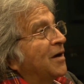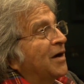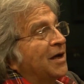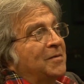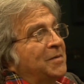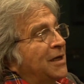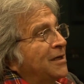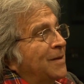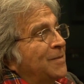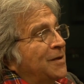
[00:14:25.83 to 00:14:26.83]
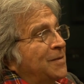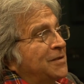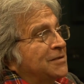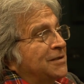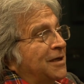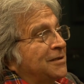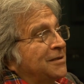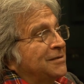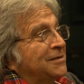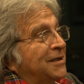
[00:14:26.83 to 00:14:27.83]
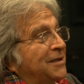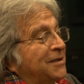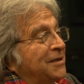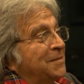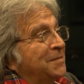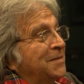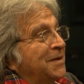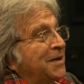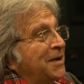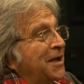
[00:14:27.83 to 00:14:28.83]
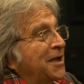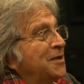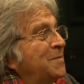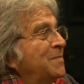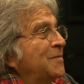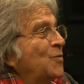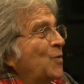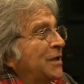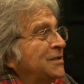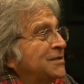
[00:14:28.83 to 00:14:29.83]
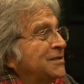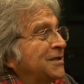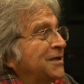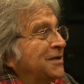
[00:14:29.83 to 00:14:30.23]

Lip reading: And we had a number of discussions, and I remember once